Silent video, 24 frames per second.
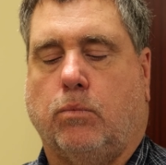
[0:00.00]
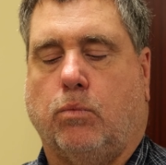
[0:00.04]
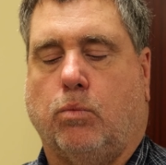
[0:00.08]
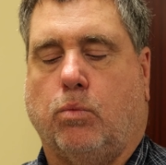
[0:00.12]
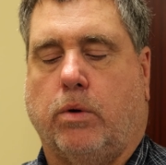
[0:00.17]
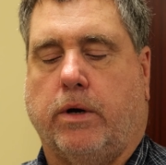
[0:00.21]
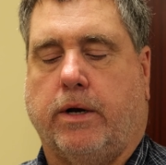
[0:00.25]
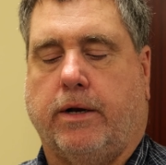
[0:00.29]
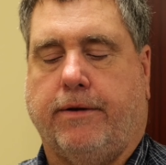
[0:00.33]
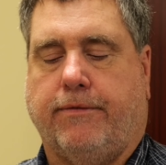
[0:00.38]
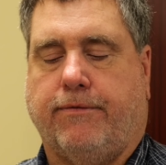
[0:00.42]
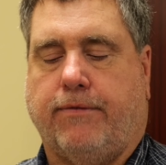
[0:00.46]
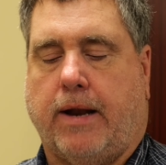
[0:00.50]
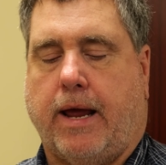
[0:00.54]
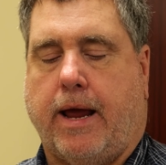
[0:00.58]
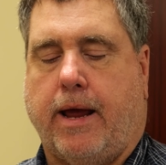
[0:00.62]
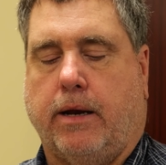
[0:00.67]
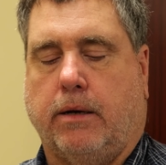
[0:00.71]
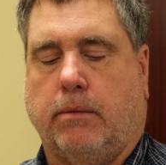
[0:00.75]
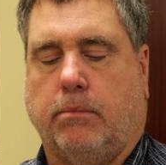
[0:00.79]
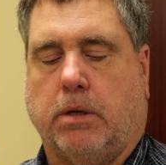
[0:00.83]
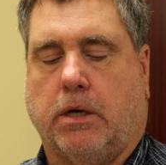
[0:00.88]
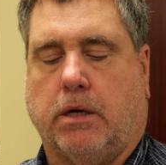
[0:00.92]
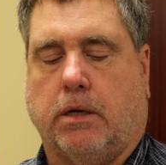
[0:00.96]
really
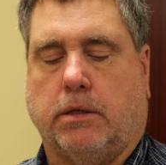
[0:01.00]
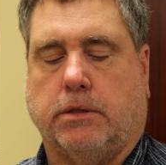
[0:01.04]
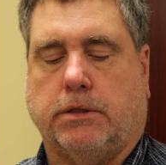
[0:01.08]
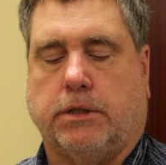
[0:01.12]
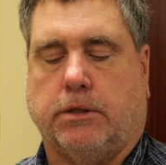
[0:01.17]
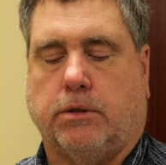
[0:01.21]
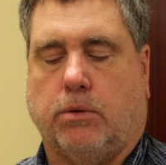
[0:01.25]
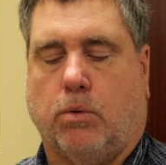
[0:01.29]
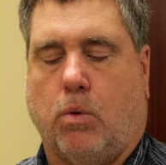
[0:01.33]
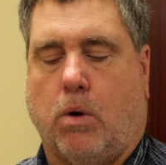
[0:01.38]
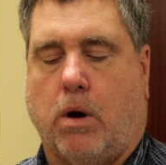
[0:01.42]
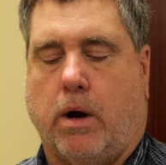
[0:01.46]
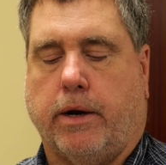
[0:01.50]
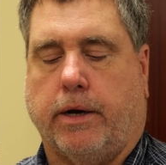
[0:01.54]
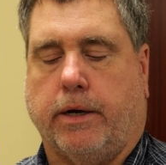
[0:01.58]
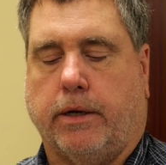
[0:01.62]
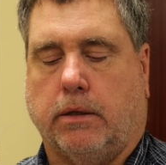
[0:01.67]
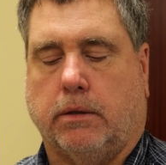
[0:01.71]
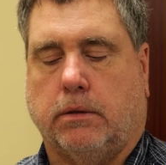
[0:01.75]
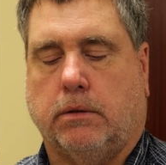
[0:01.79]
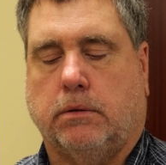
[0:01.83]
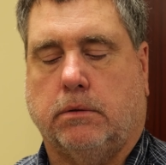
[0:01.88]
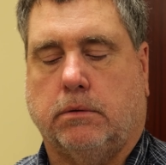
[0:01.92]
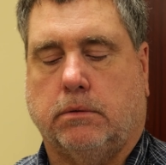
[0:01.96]
flattened because it's aquatic.
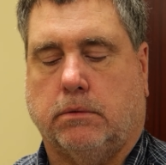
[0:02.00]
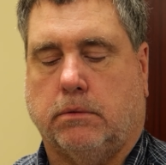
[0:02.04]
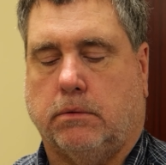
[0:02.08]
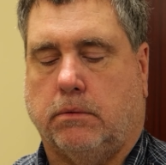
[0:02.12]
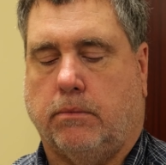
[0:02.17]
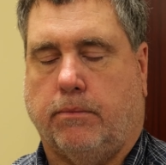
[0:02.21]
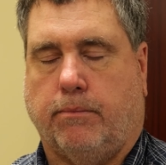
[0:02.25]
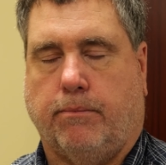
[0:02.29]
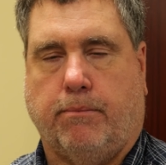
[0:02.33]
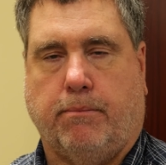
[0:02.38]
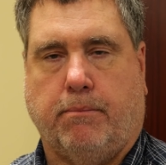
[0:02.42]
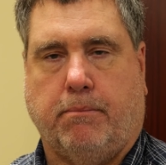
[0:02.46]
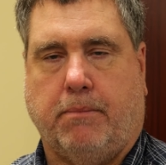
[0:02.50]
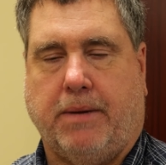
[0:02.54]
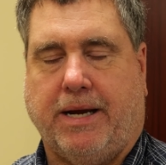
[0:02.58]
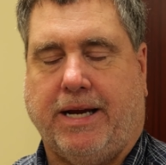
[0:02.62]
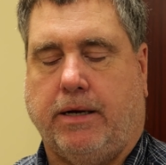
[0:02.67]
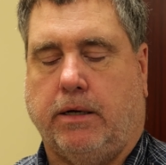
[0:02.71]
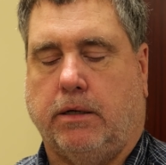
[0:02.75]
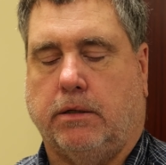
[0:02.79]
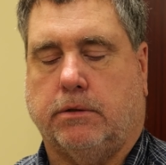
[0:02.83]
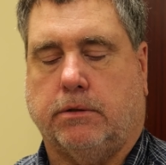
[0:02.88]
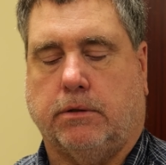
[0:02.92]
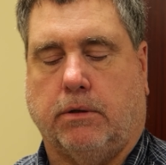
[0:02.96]

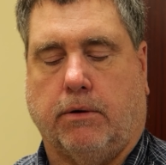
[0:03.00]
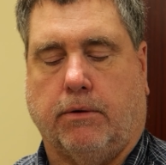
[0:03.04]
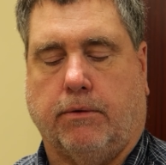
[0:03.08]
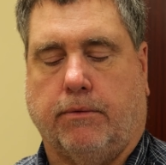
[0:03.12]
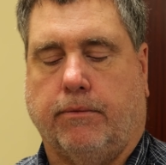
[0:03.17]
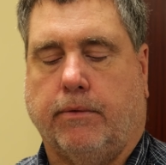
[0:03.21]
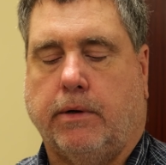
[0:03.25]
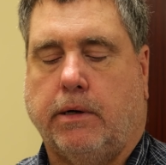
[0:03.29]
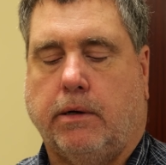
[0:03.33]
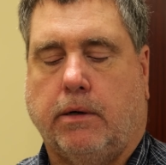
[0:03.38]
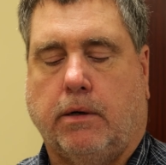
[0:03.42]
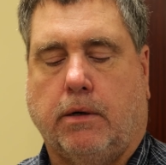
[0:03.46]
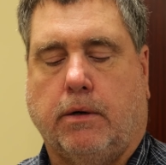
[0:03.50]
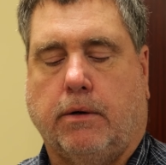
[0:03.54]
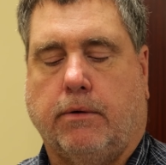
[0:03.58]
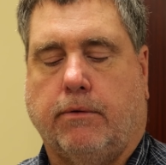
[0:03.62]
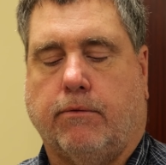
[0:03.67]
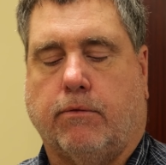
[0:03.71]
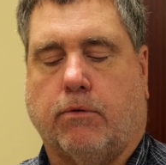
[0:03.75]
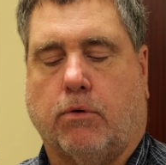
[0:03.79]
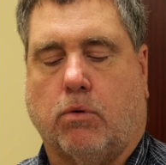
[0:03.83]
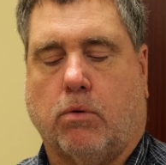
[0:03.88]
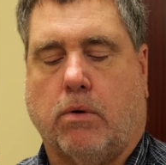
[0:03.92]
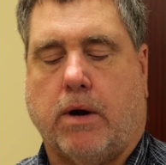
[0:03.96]
Minks are
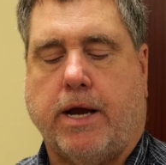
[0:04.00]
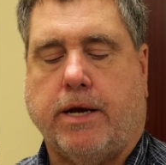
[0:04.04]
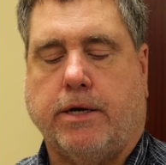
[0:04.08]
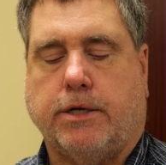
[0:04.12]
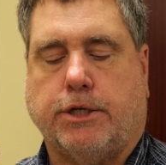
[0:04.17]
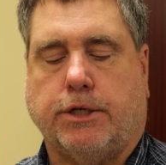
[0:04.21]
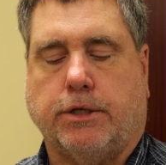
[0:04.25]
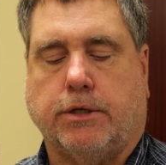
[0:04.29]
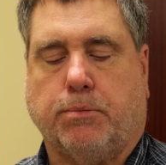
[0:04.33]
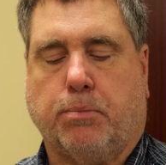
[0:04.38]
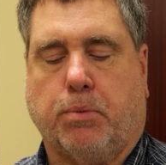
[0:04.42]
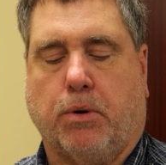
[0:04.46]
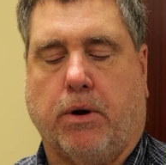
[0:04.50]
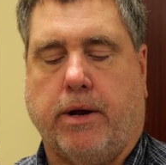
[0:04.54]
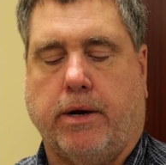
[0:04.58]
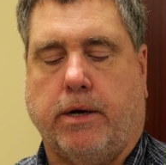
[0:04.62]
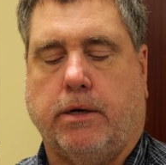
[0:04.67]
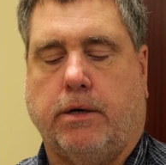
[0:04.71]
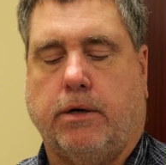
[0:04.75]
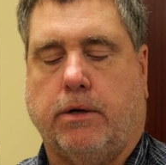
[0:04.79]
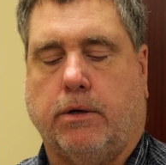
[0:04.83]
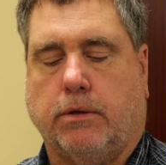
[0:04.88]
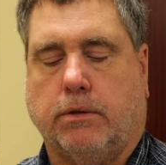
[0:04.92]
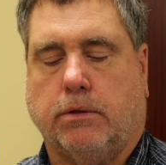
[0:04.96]
voracious
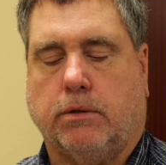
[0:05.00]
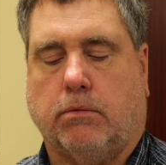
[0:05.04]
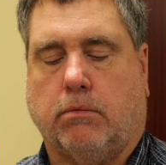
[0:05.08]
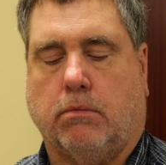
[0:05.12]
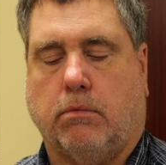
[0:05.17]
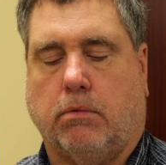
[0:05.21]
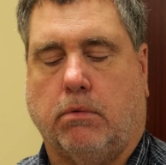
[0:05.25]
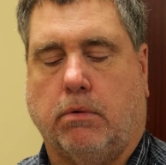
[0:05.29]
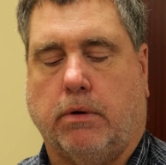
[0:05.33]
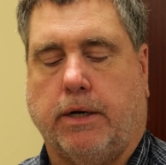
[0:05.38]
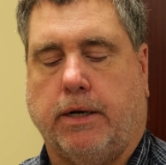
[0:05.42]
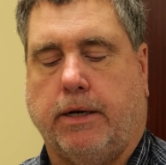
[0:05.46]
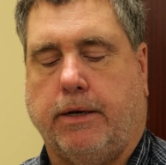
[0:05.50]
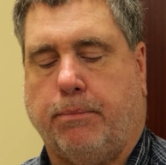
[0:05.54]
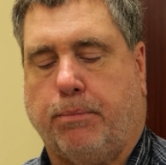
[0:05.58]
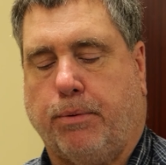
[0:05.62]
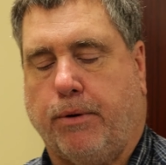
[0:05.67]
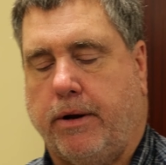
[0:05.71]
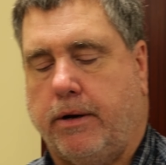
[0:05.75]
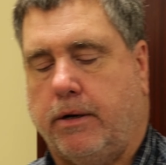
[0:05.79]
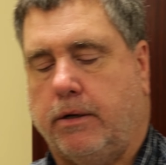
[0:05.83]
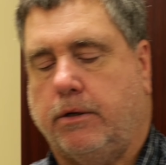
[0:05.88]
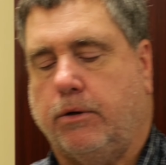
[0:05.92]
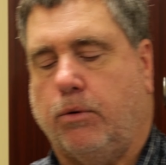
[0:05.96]
predators, really
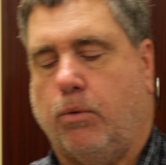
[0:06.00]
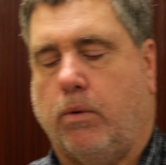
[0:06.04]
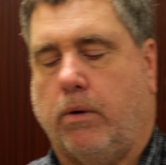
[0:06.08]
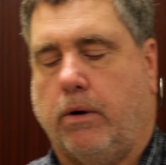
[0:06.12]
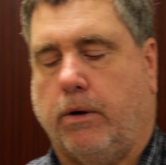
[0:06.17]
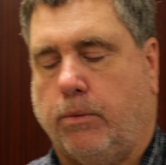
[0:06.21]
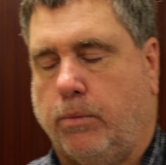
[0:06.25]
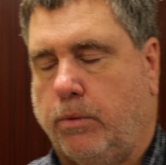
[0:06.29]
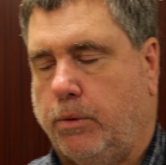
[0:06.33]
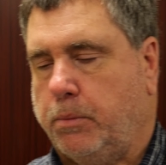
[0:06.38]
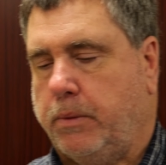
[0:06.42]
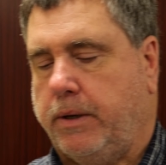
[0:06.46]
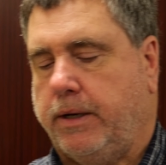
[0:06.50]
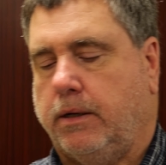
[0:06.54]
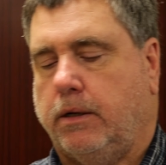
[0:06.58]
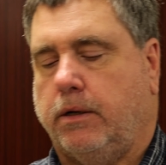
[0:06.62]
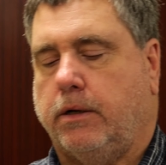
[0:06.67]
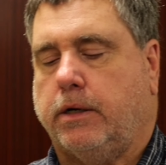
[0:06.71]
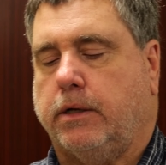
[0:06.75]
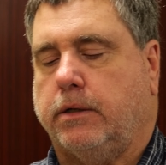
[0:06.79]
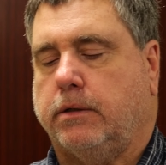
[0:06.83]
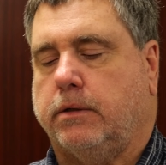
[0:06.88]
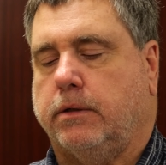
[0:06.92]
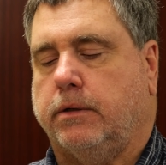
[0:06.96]
predatory when we
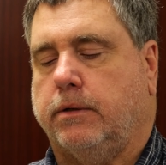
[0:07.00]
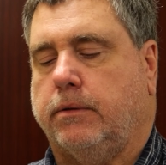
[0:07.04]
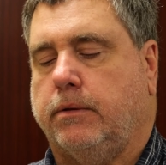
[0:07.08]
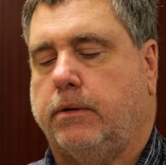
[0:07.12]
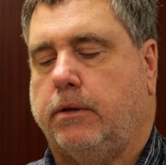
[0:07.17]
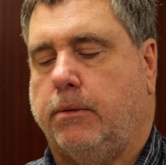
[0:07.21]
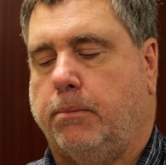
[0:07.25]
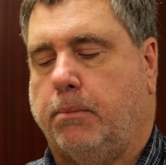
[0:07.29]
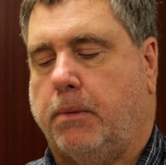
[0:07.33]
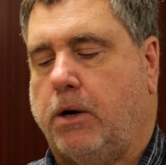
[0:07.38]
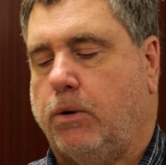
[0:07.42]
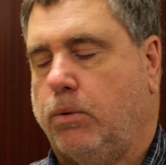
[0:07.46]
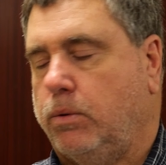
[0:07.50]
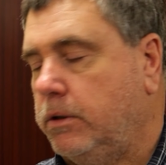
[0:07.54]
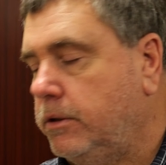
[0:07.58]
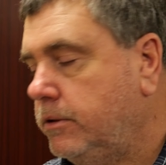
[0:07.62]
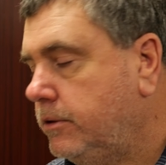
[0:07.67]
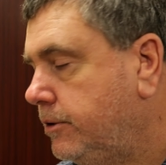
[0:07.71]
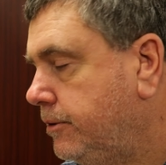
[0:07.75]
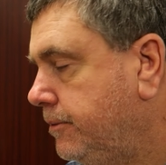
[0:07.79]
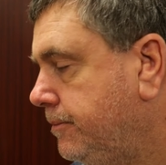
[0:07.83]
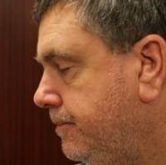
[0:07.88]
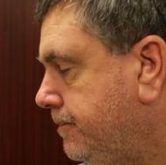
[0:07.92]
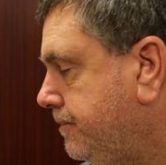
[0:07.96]
look at the
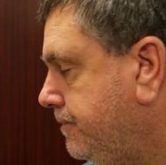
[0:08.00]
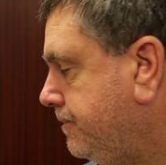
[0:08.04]
molars.